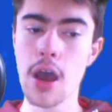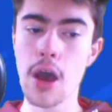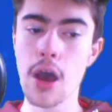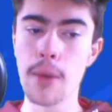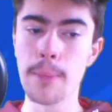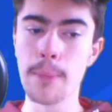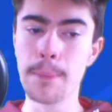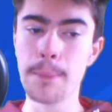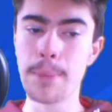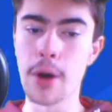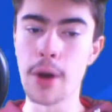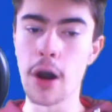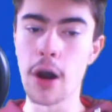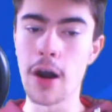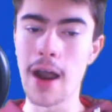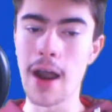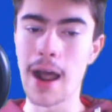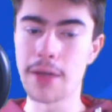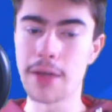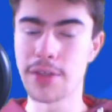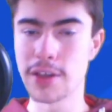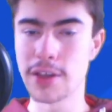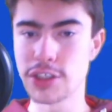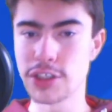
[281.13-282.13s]
But
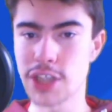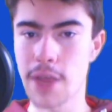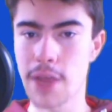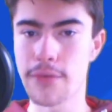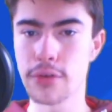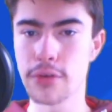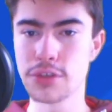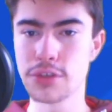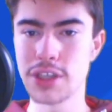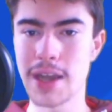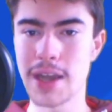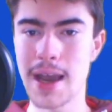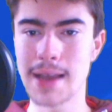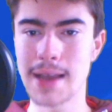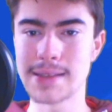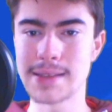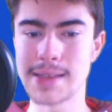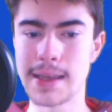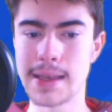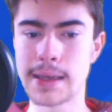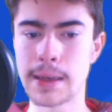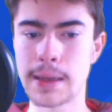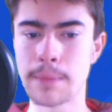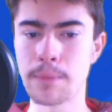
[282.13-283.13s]
I think Sheffield
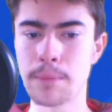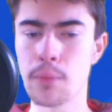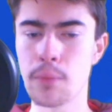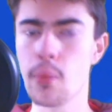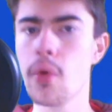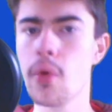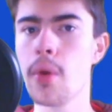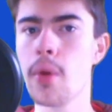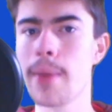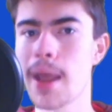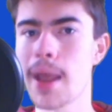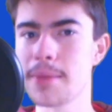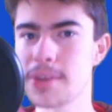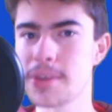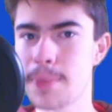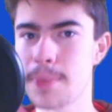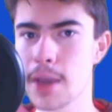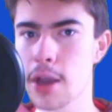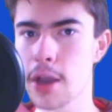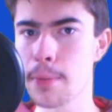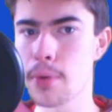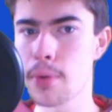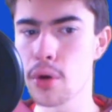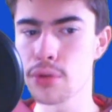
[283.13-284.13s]
United will be able to
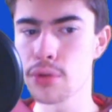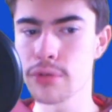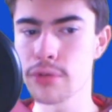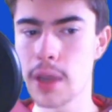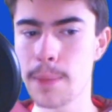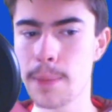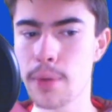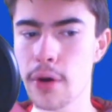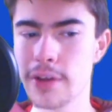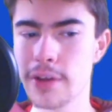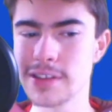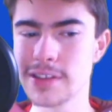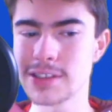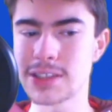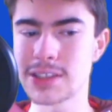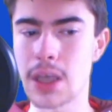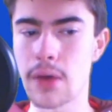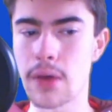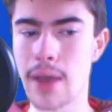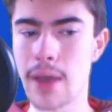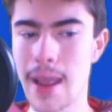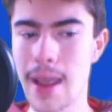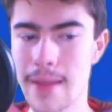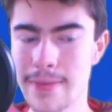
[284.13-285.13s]
pick up all 3 points
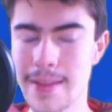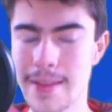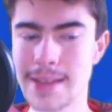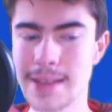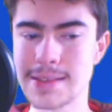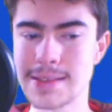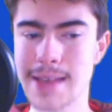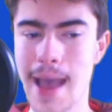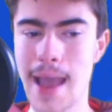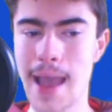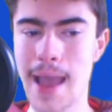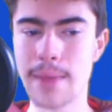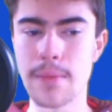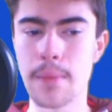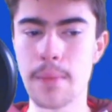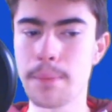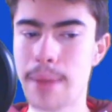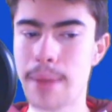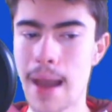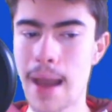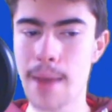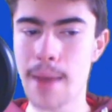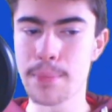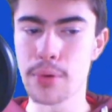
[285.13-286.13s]
in this game.
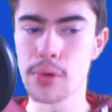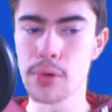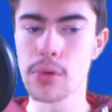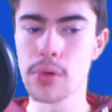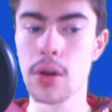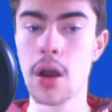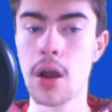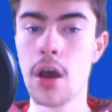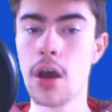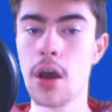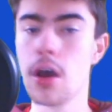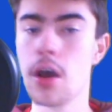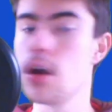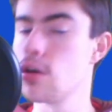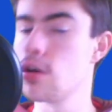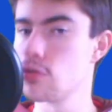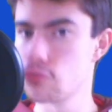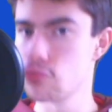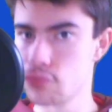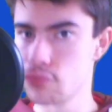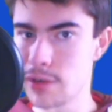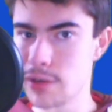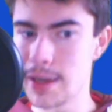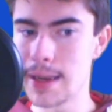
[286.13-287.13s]
Blackpool
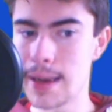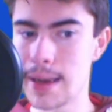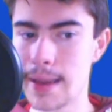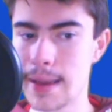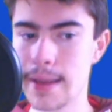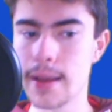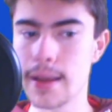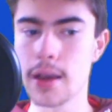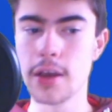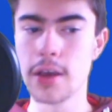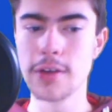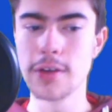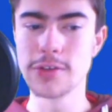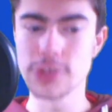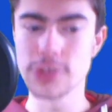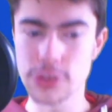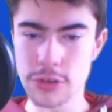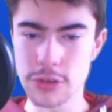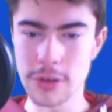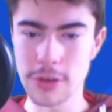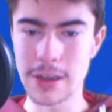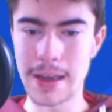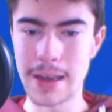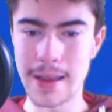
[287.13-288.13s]
really
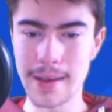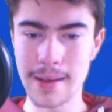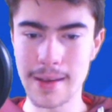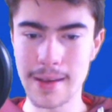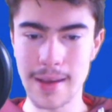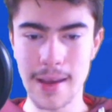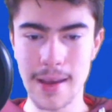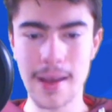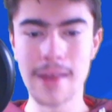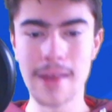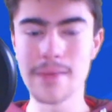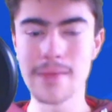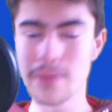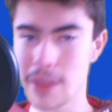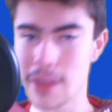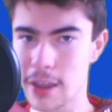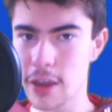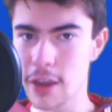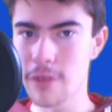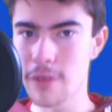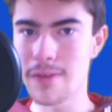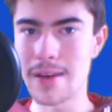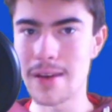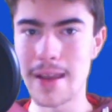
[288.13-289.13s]
struggling. They're
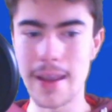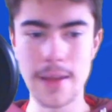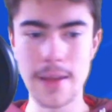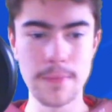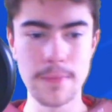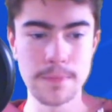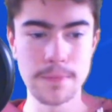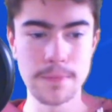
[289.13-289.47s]
currently